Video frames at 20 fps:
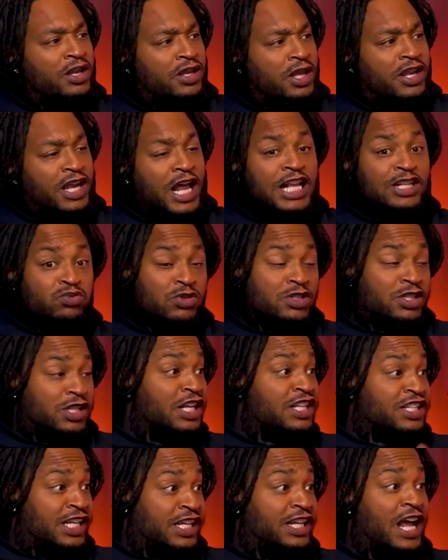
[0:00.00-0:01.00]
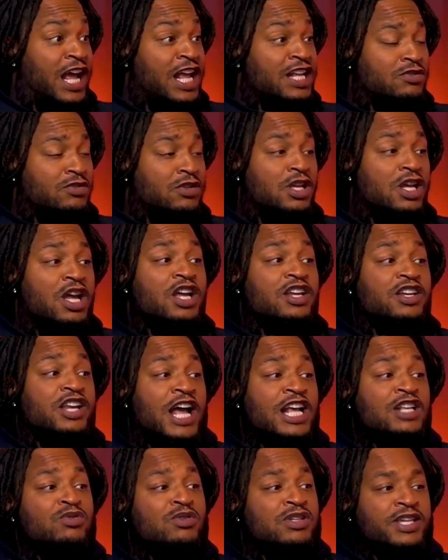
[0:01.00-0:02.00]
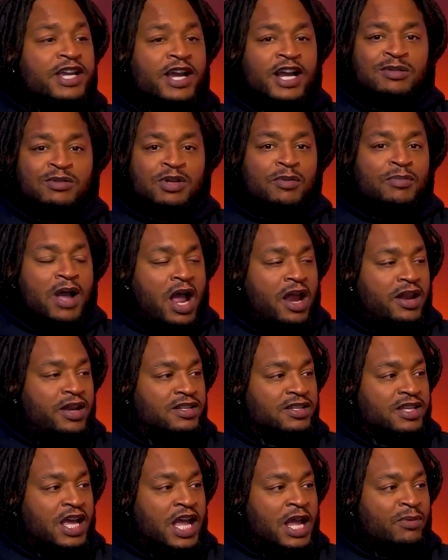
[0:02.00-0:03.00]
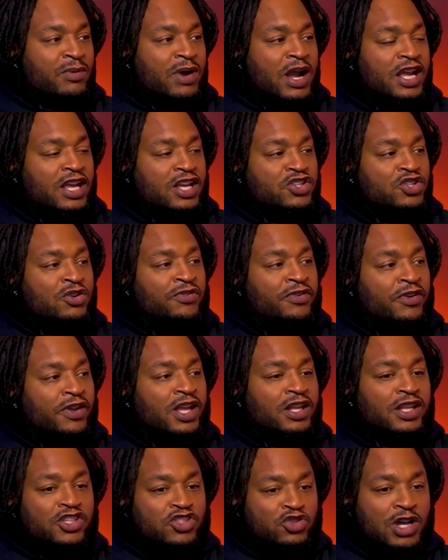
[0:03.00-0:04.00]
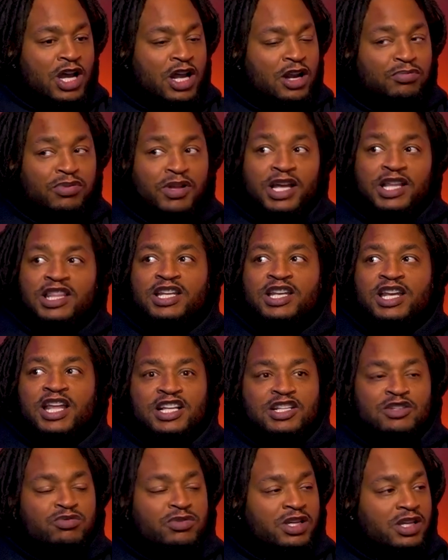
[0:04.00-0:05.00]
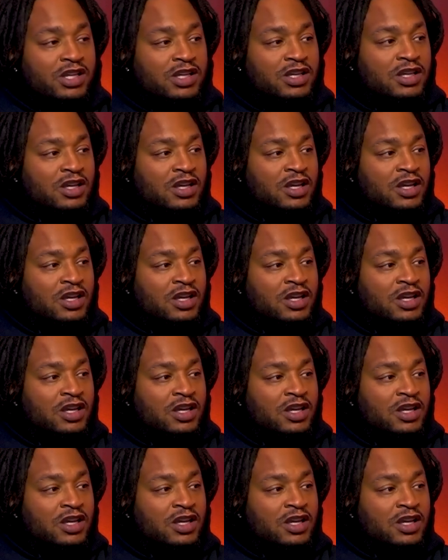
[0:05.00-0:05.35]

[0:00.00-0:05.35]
that's what scares me about this game, right? Because you forget that you got to play the next week.